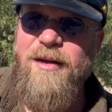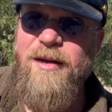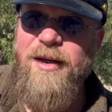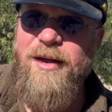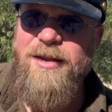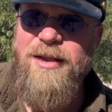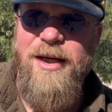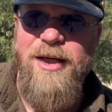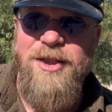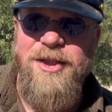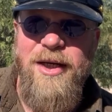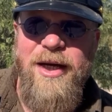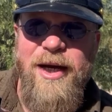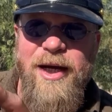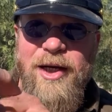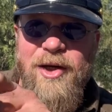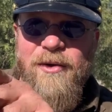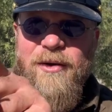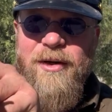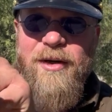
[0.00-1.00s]
It's actually
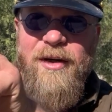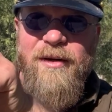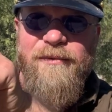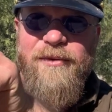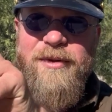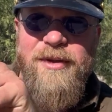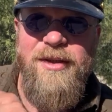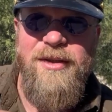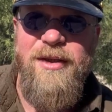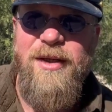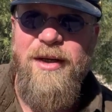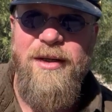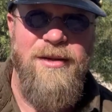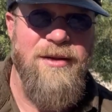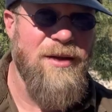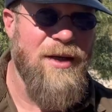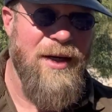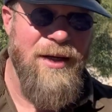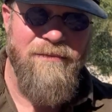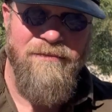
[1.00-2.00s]
accurate enough with the
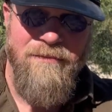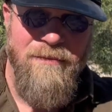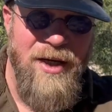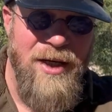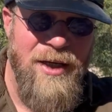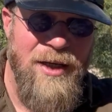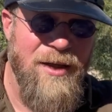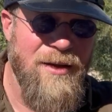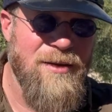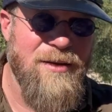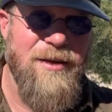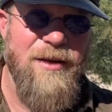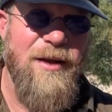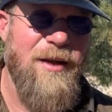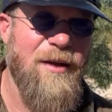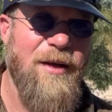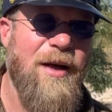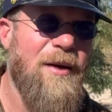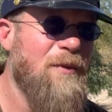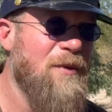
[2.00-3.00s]
sights. I made hits today
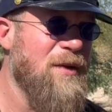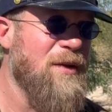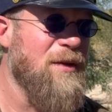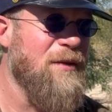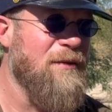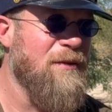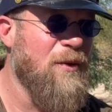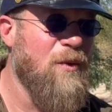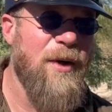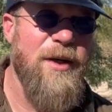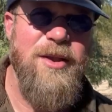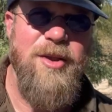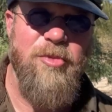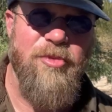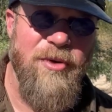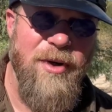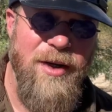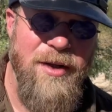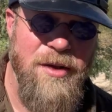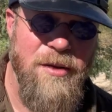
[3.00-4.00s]
that I was quite
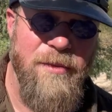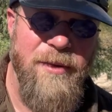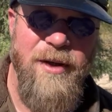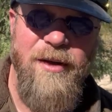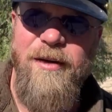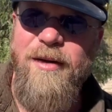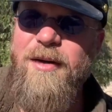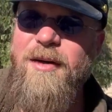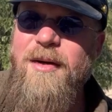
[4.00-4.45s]
surprised about.